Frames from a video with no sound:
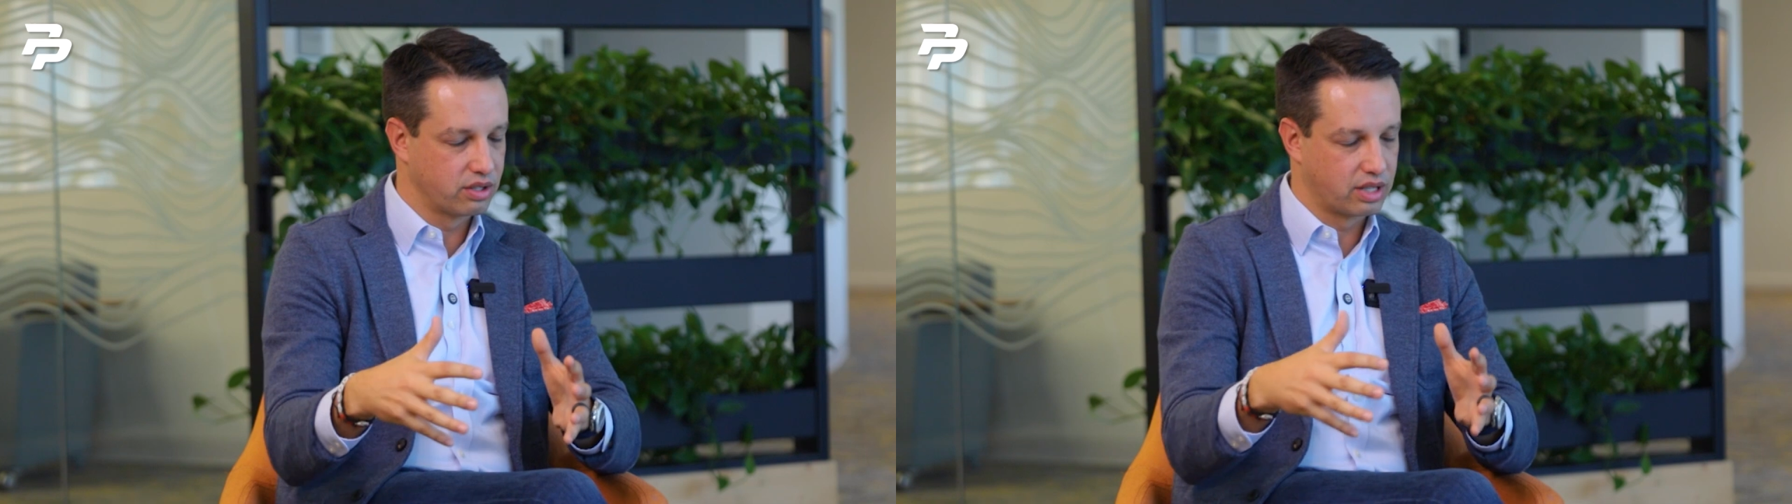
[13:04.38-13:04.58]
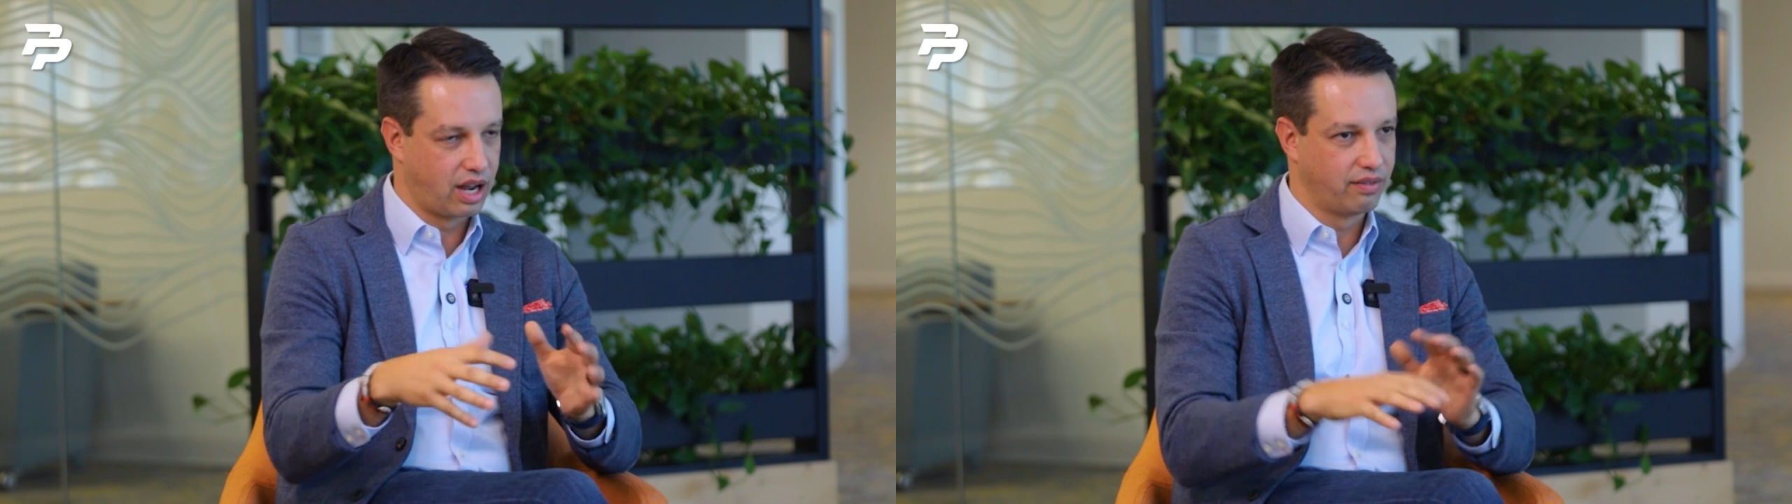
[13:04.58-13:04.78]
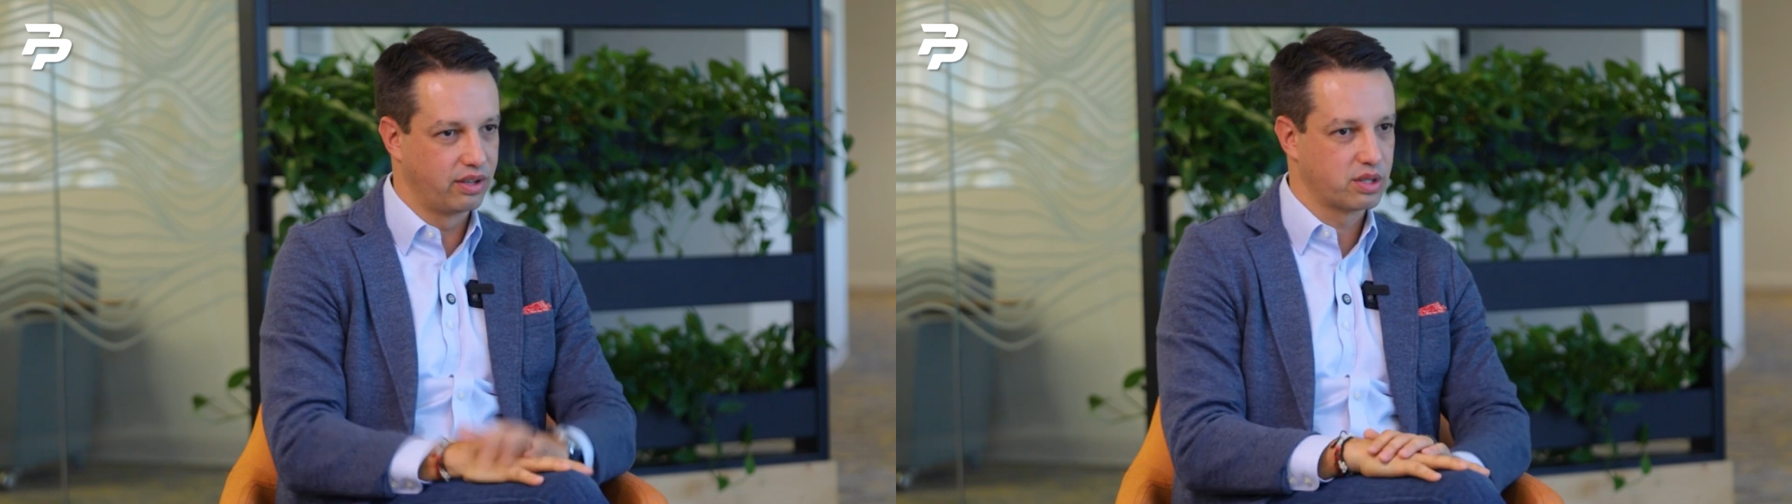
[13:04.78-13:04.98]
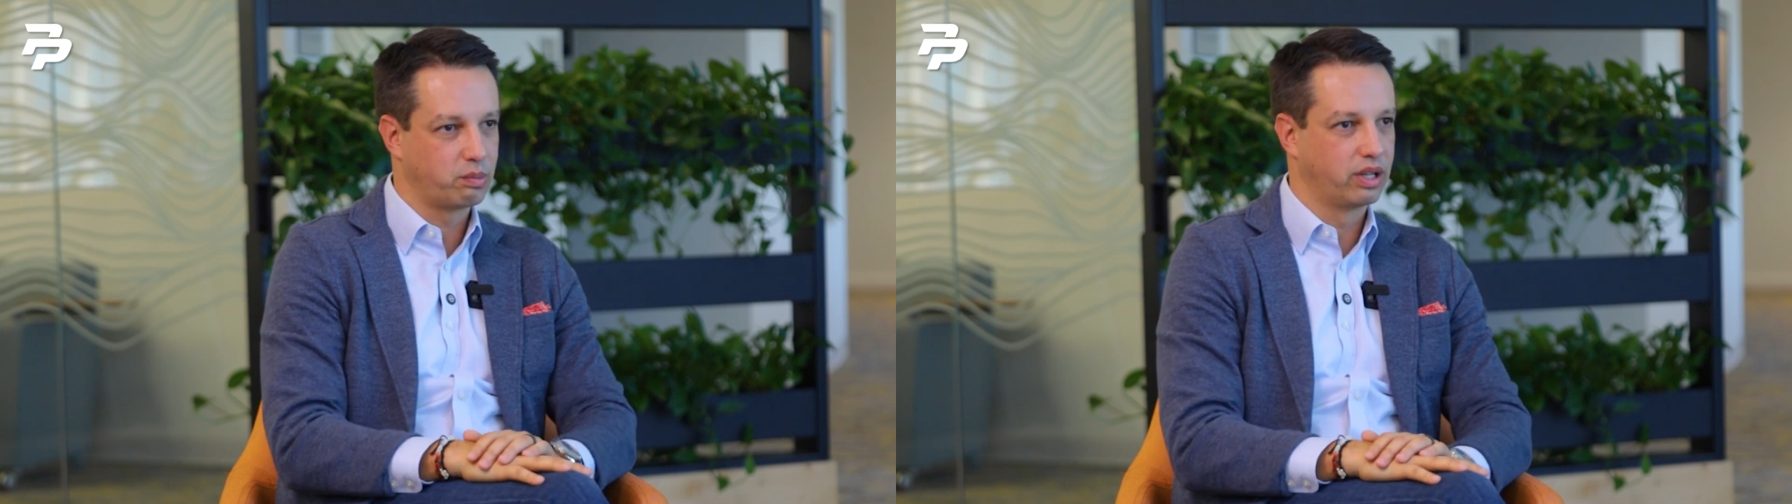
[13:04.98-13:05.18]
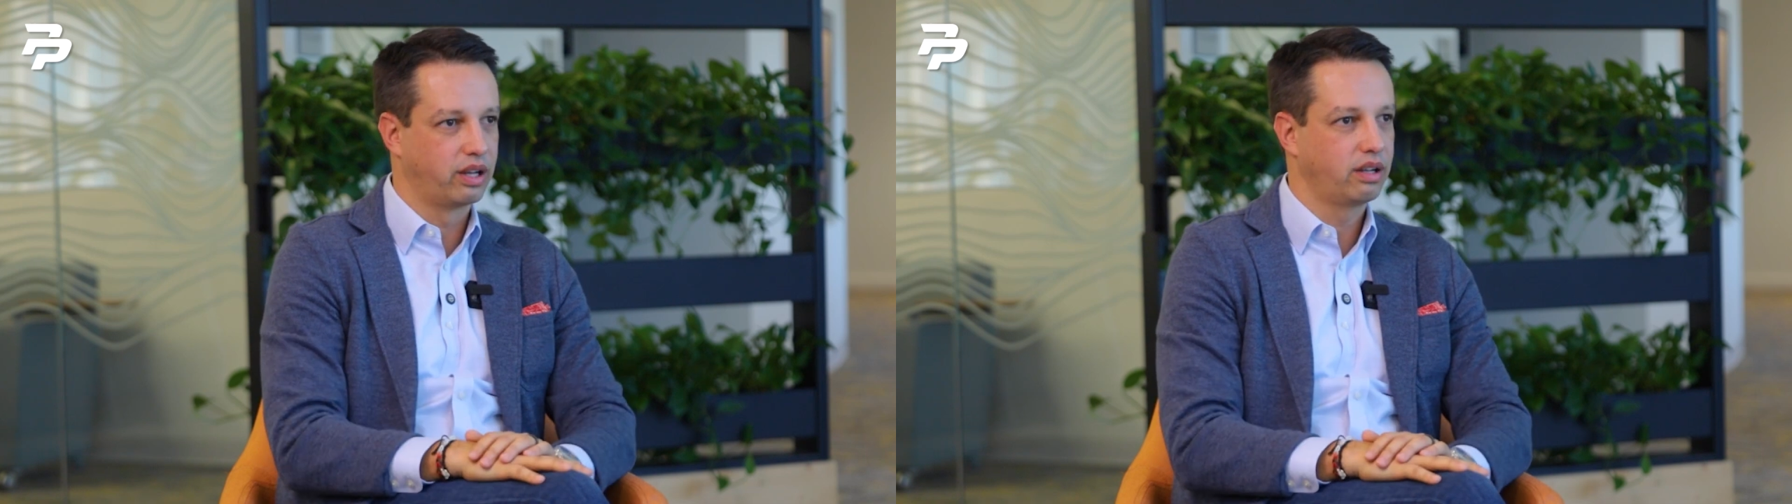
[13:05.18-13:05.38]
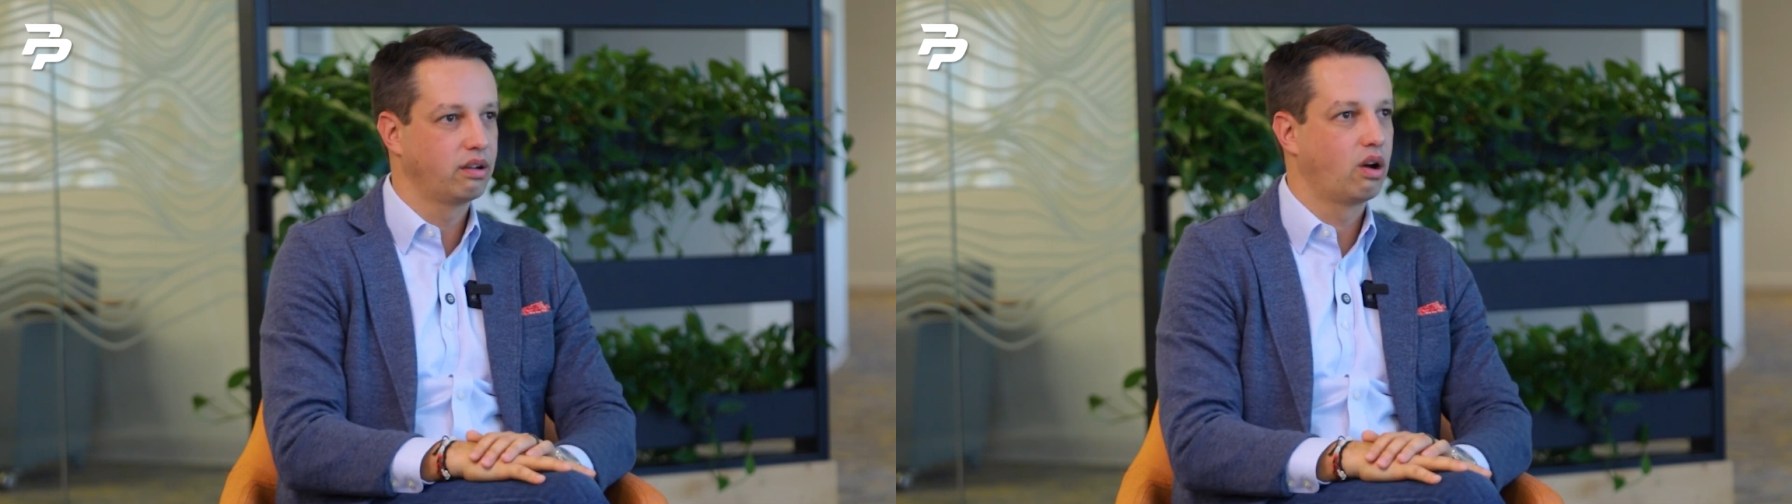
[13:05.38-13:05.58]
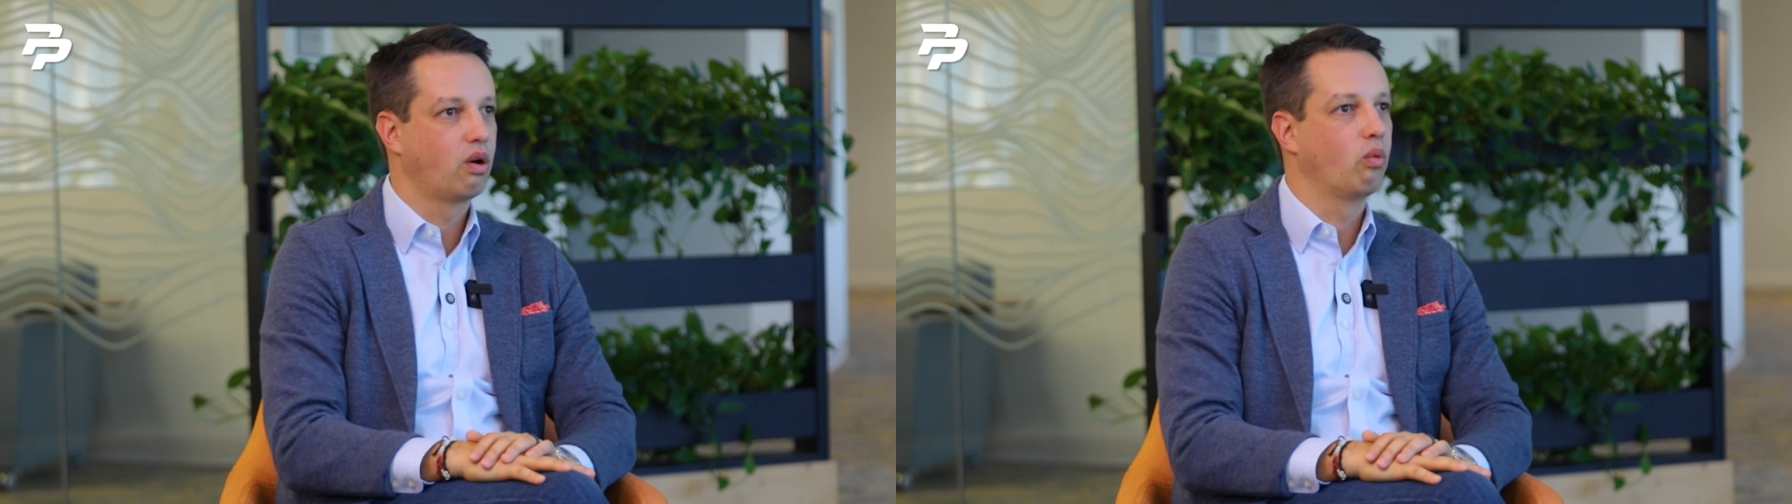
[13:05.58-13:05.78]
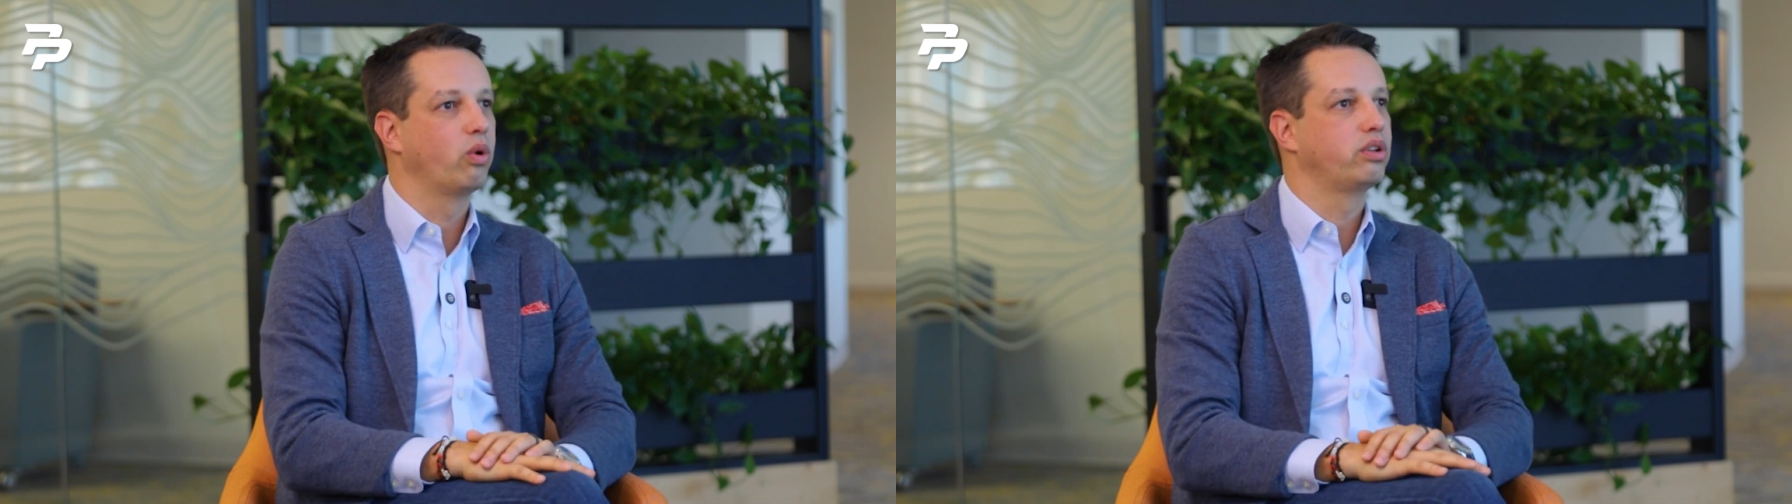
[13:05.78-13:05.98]
is the obvious play,
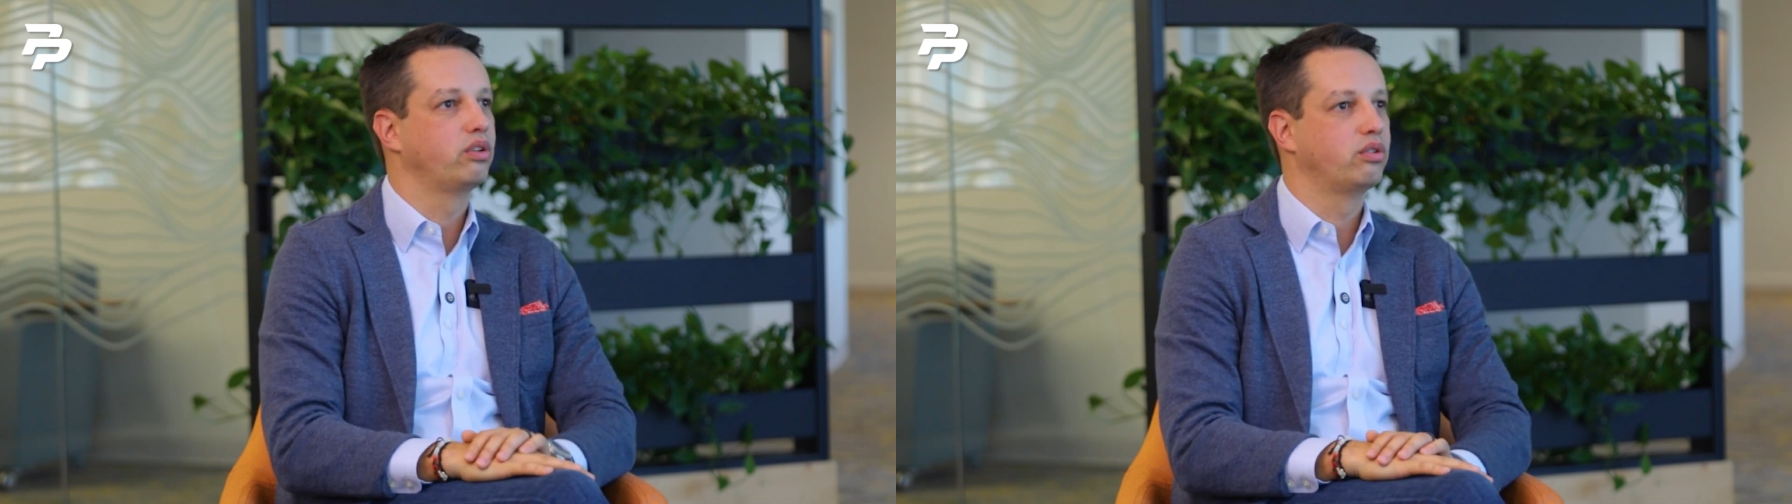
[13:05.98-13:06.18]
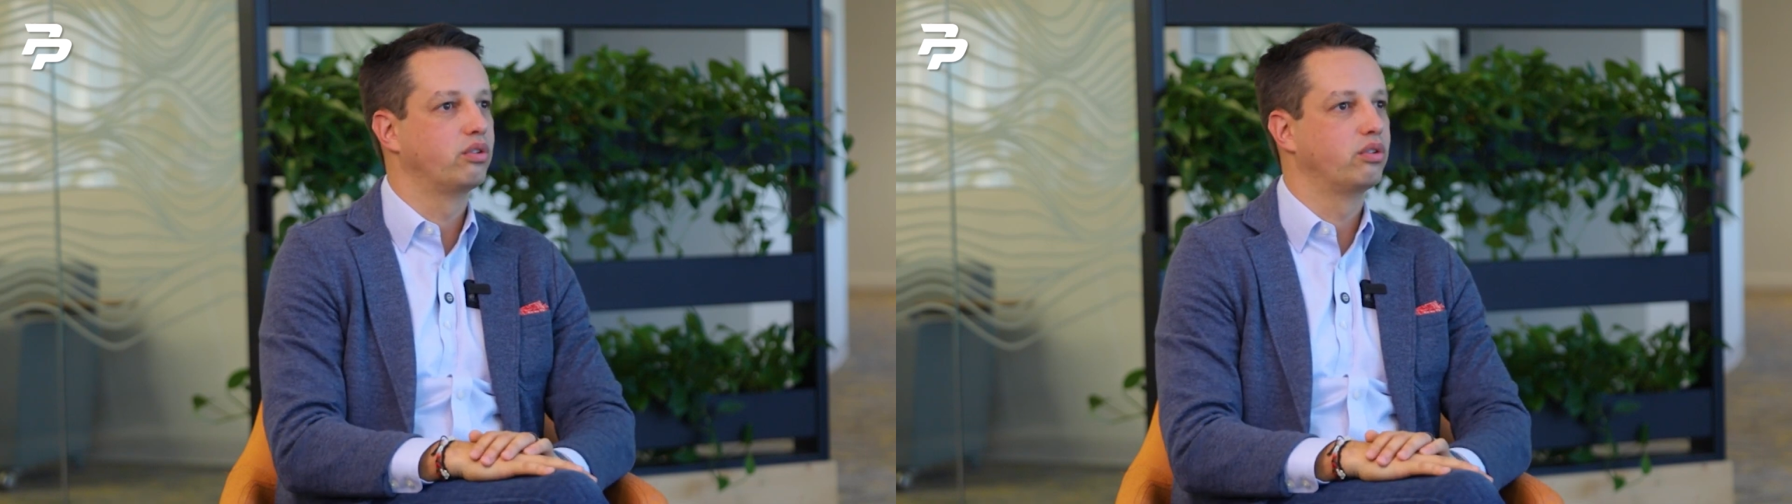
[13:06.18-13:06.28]
what do?